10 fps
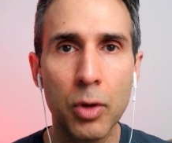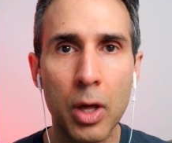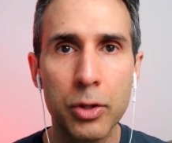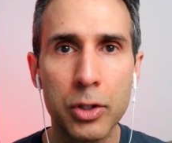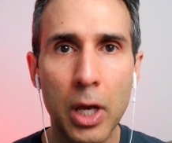
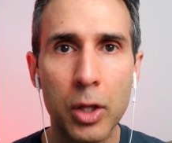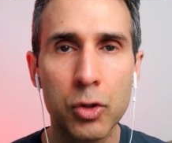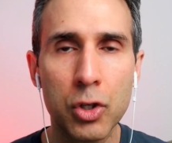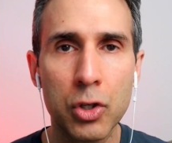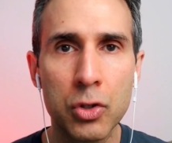health
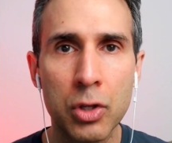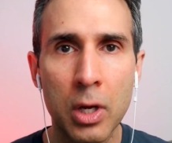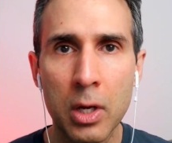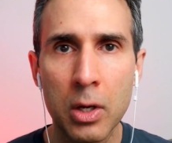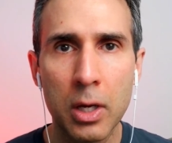challenges.
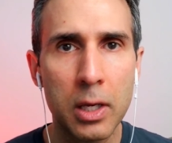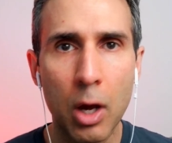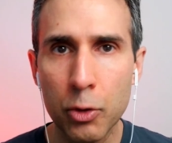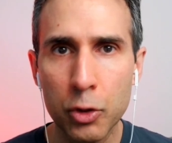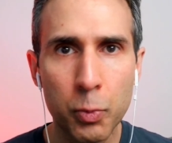In
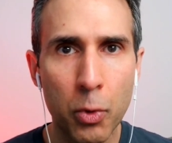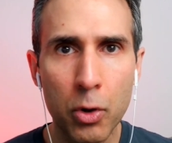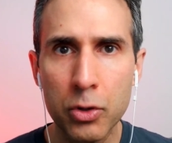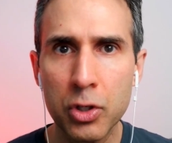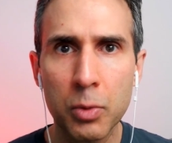other
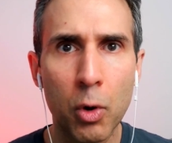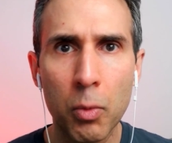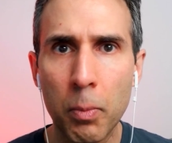sports, Simone